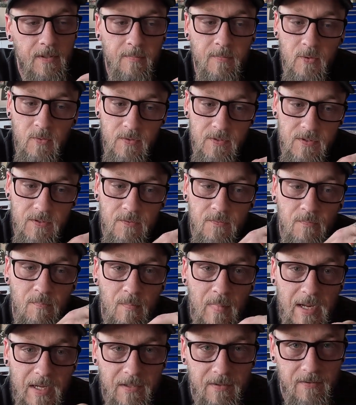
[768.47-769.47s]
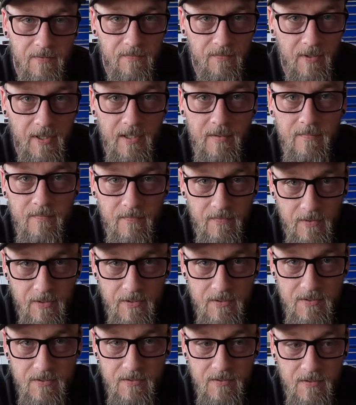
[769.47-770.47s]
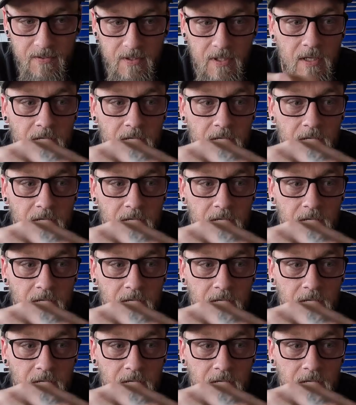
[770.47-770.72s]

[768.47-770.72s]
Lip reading: I'm going to make the frame first,